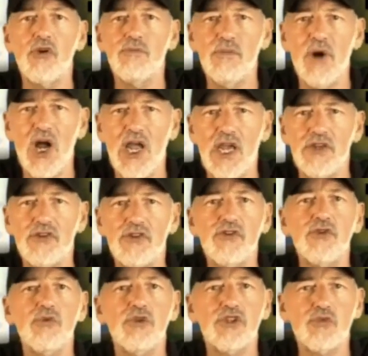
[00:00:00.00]
your mind to
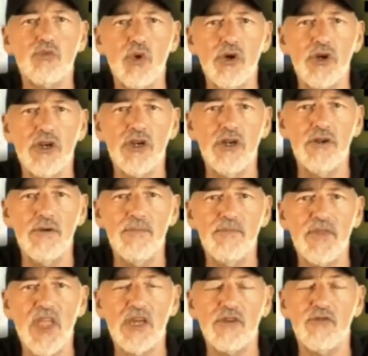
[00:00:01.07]
do its work,
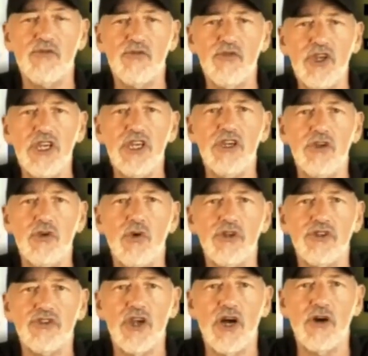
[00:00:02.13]
and free
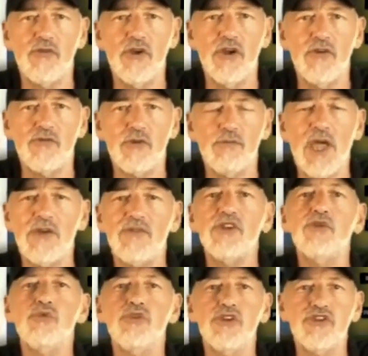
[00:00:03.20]
yourself from
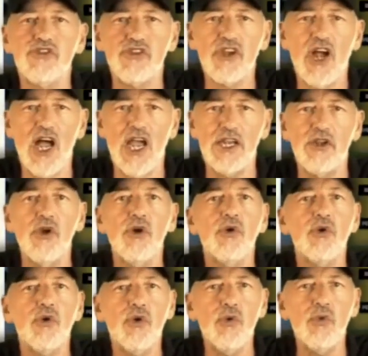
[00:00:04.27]
having to decide
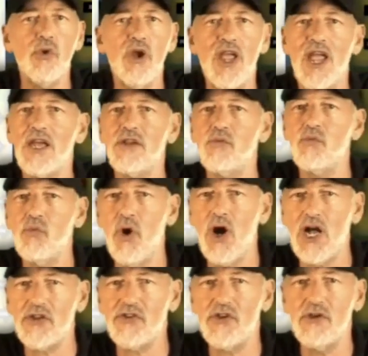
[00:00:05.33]
who and
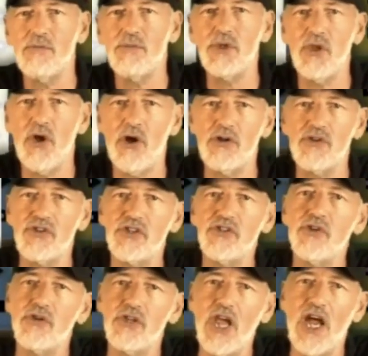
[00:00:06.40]
what belongs in
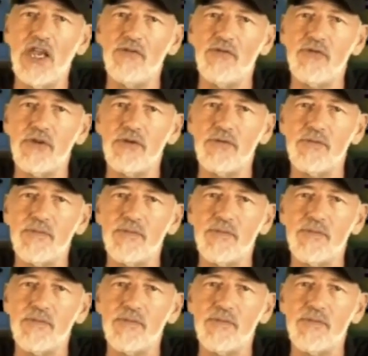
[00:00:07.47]
your life.